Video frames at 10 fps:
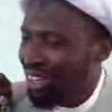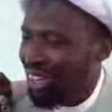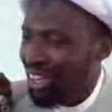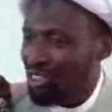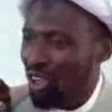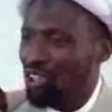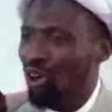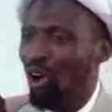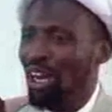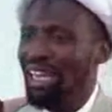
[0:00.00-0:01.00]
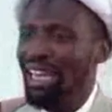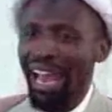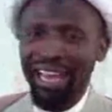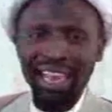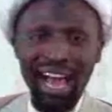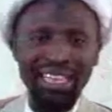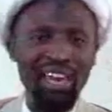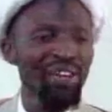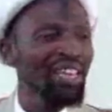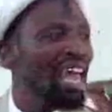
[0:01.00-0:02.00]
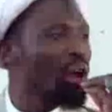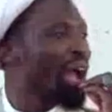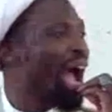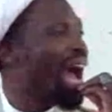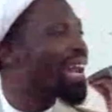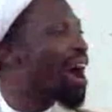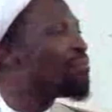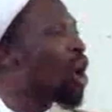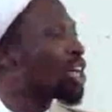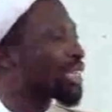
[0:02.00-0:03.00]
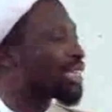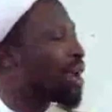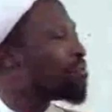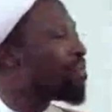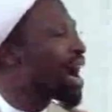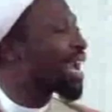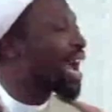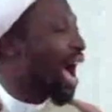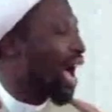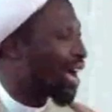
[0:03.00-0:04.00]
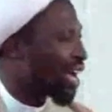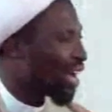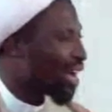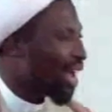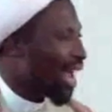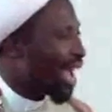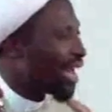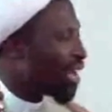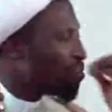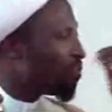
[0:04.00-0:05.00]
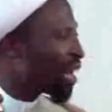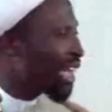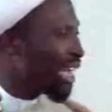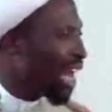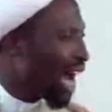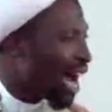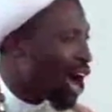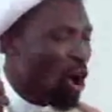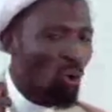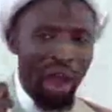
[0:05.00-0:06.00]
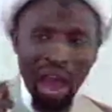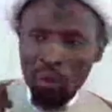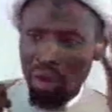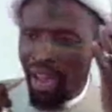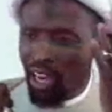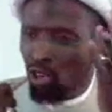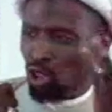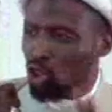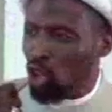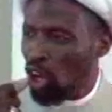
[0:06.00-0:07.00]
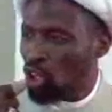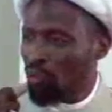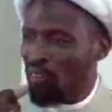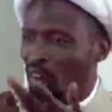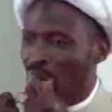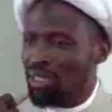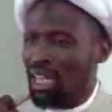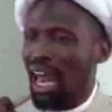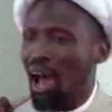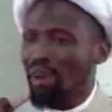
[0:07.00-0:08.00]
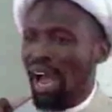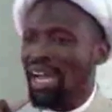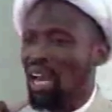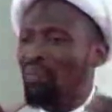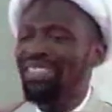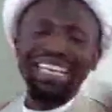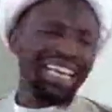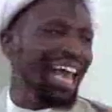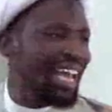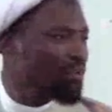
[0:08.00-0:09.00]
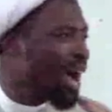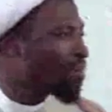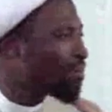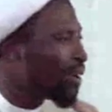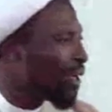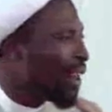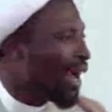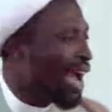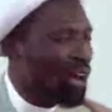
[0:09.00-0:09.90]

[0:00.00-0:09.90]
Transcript: It's not only like that. Even there were other mosques in Mecca and in Medina where women used to go to perform salah behind a particular imam.